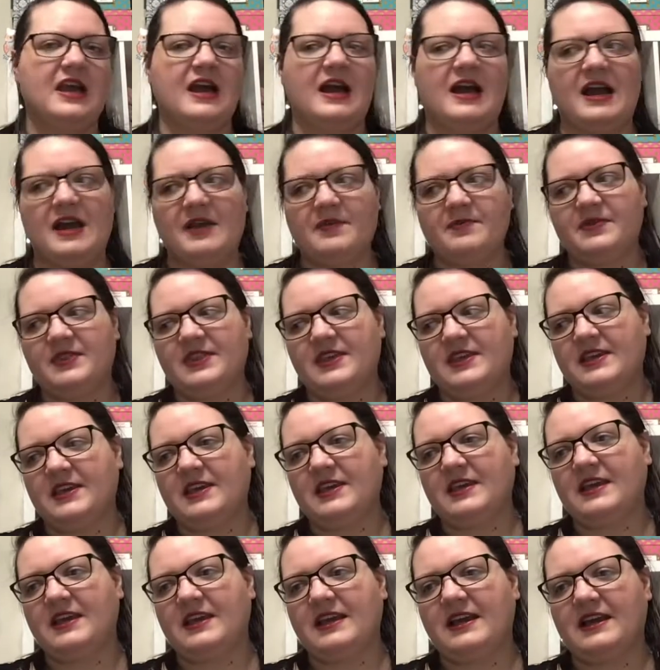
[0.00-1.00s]
I'm
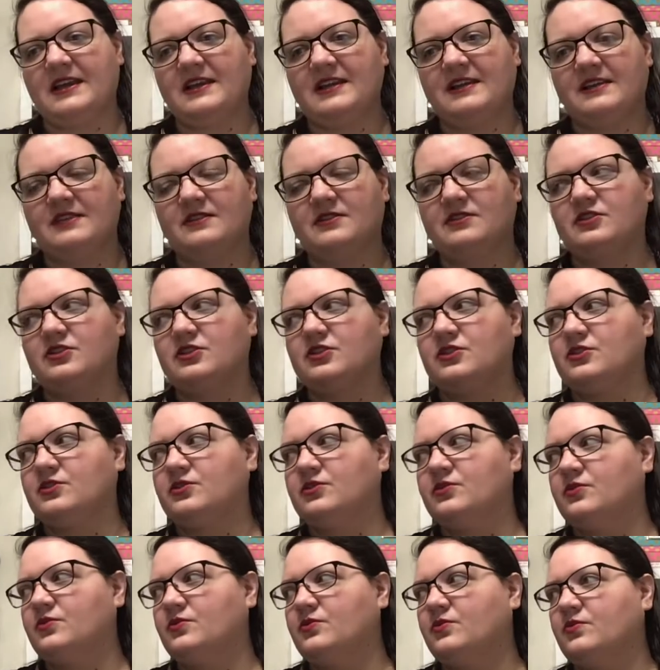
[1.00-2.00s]
thinking I need
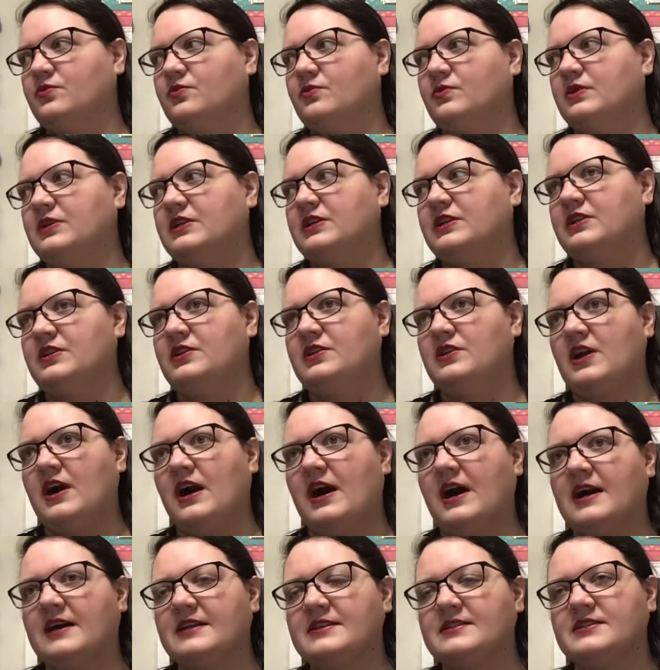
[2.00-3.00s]
to
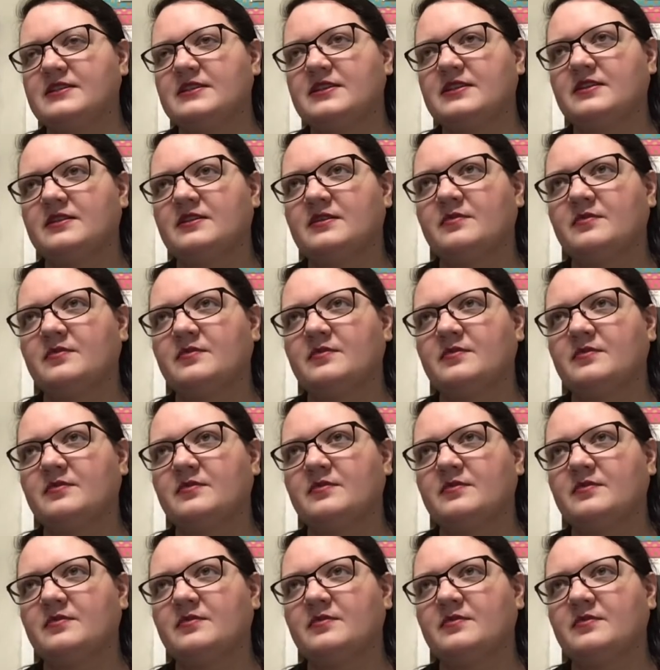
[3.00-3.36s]
not